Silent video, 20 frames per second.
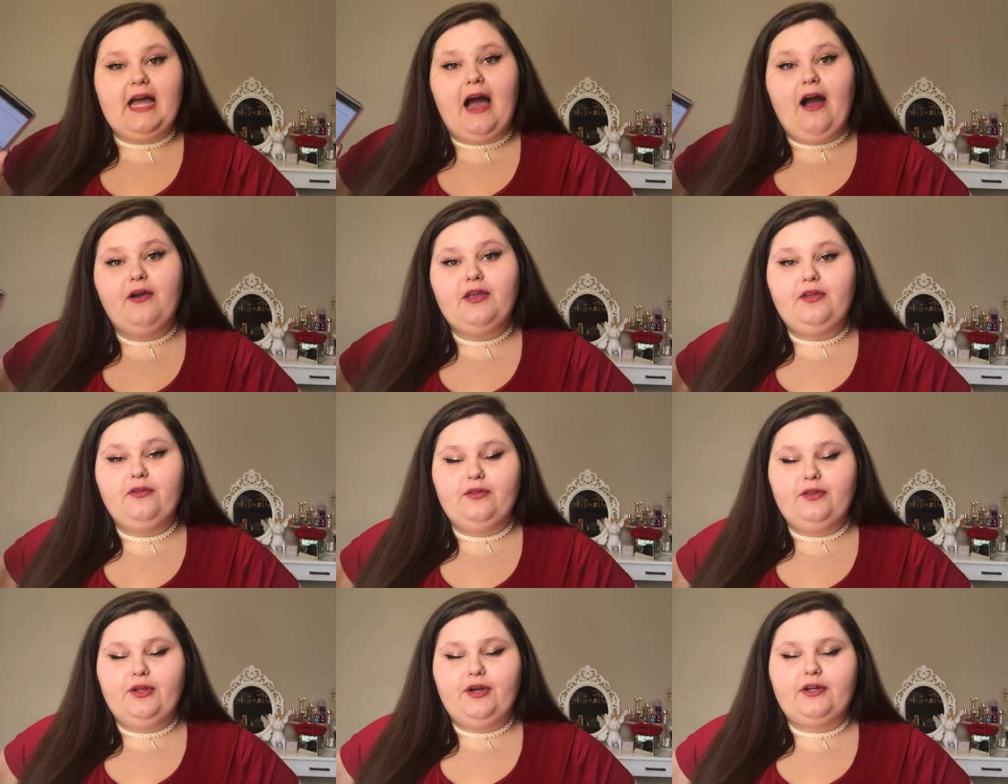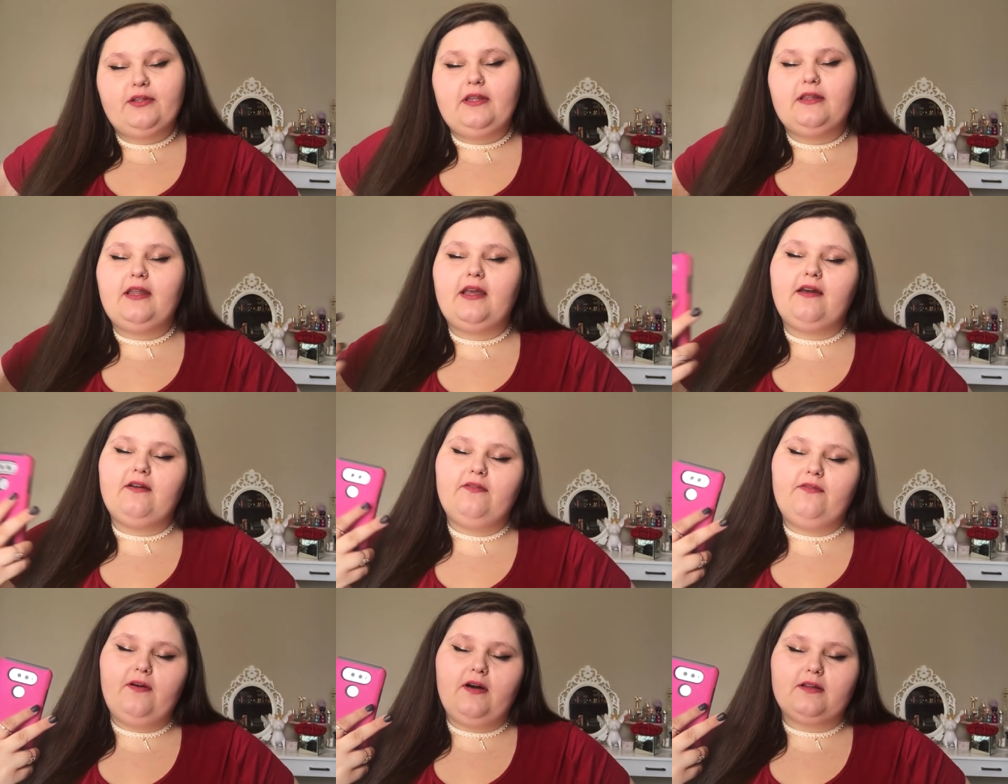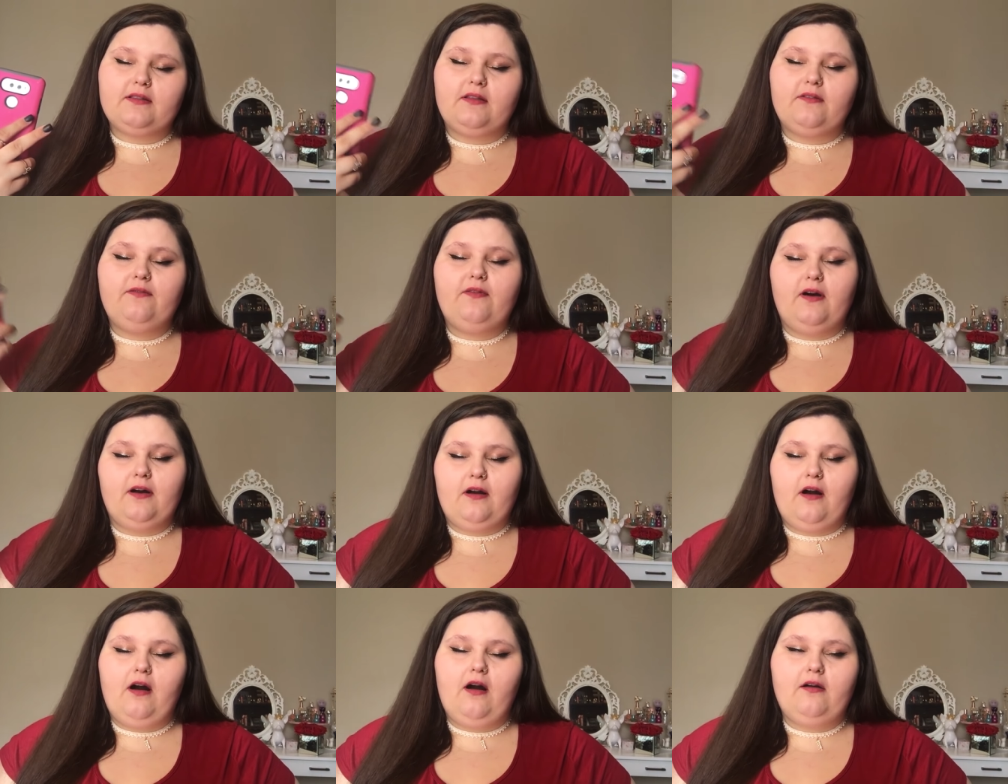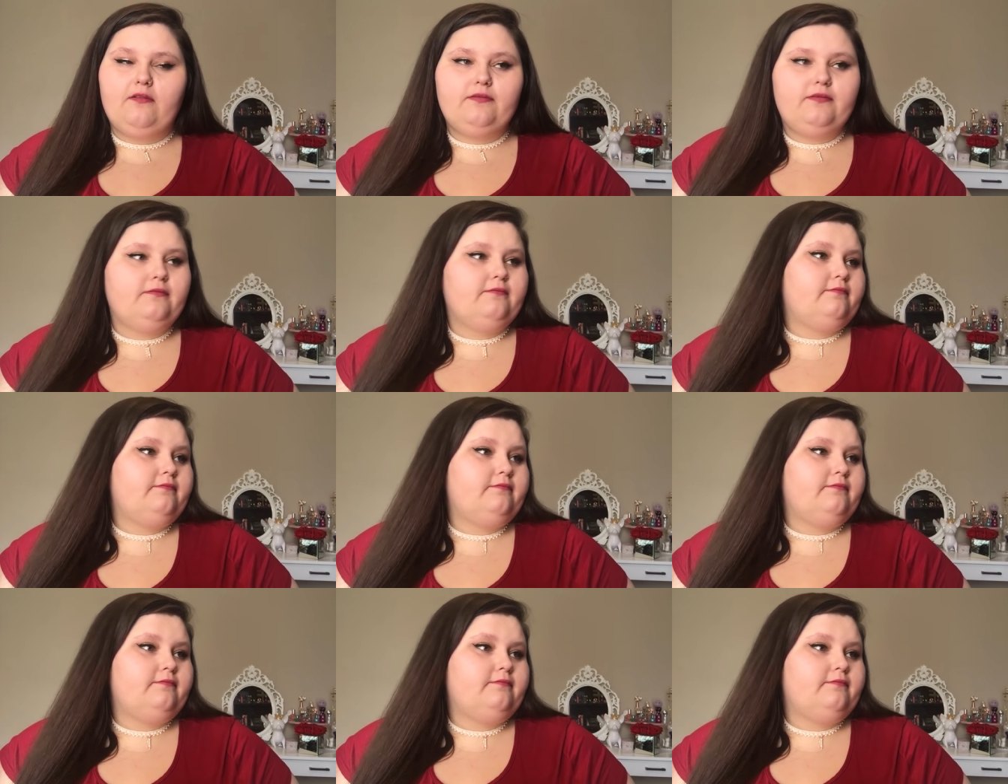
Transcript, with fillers: how you look, then they could fuck the fuck off.